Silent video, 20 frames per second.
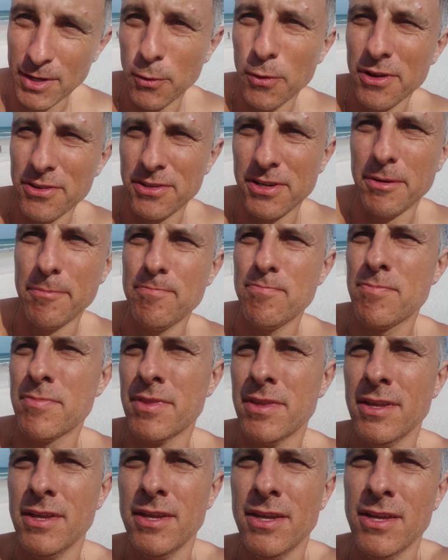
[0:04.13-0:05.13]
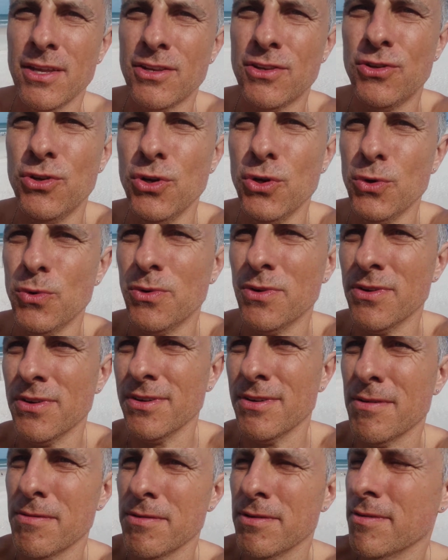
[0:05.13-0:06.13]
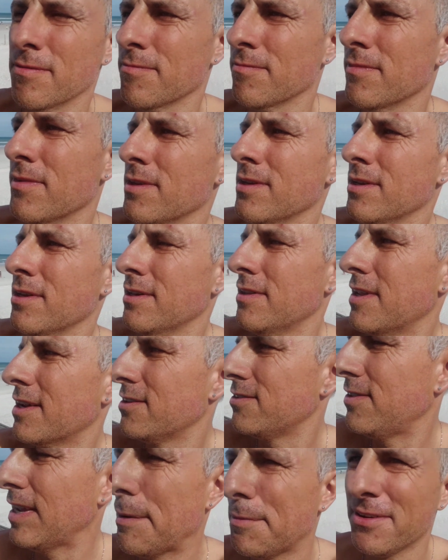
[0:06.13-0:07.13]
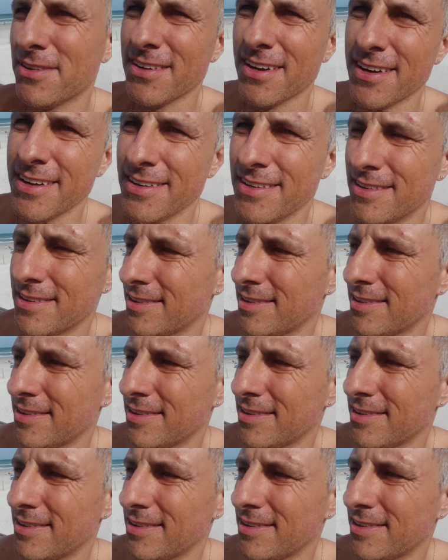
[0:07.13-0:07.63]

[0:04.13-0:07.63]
it was him, to, his name is, Chris